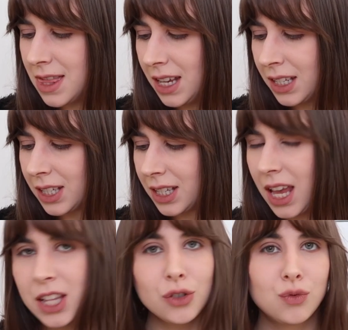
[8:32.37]
This
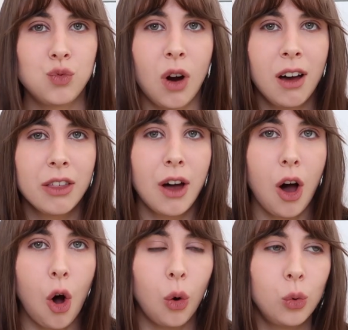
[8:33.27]
is a
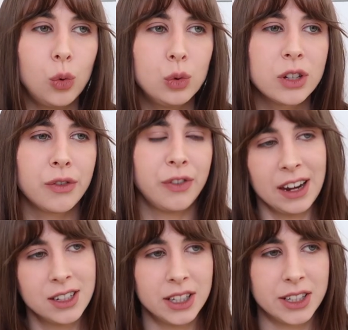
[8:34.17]
rather old
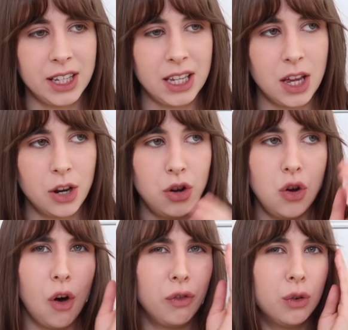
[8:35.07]
fantasy
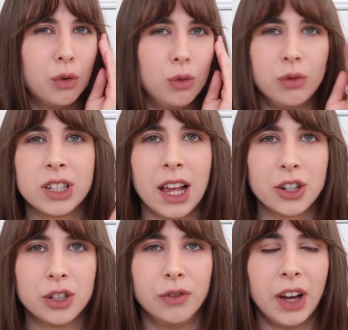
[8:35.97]
novel
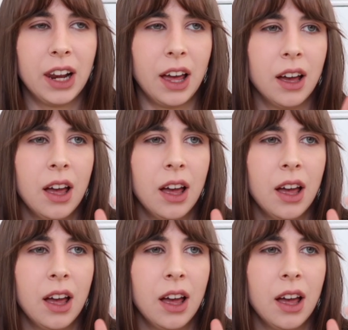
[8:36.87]
/ novella.